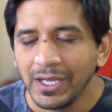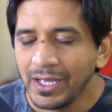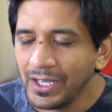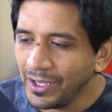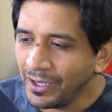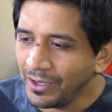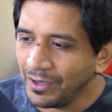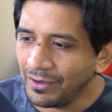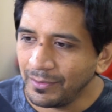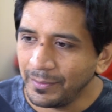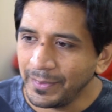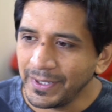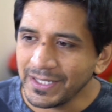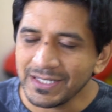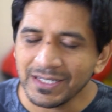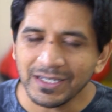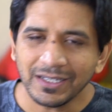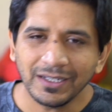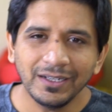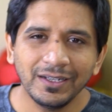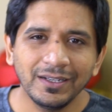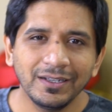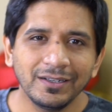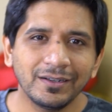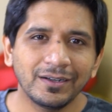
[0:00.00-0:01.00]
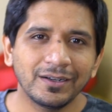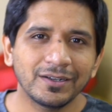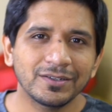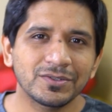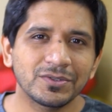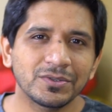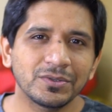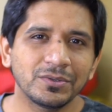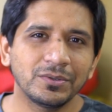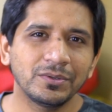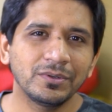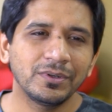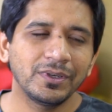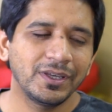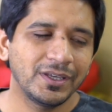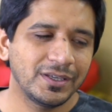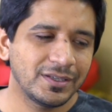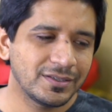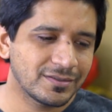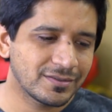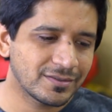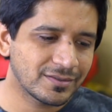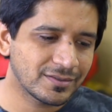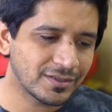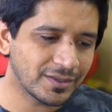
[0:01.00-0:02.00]
Basically, Narzo is
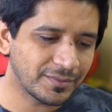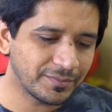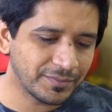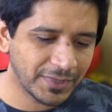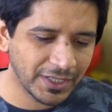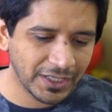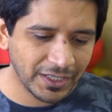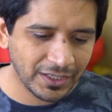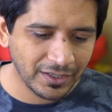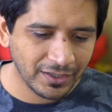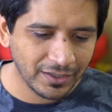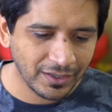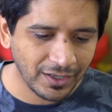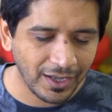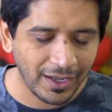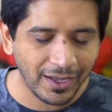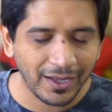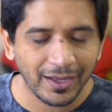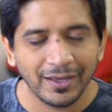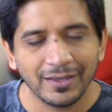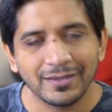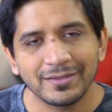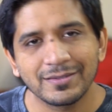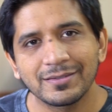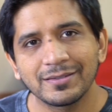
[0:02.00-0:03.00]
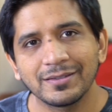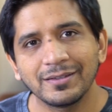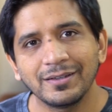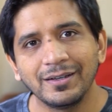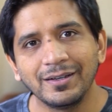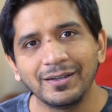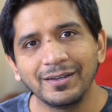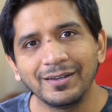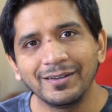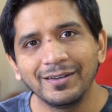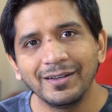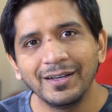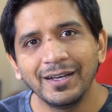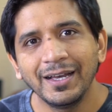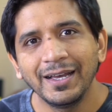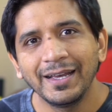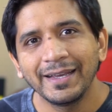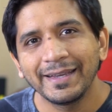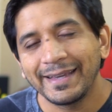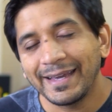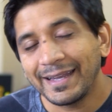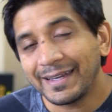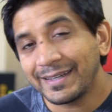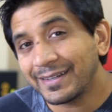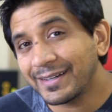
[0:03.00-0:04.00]
something as a
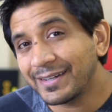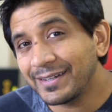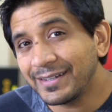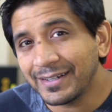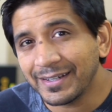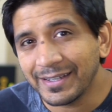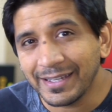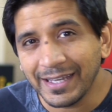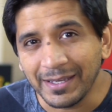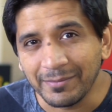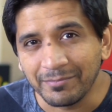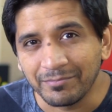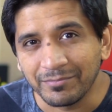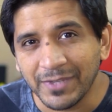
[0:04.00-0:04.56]
character in a game.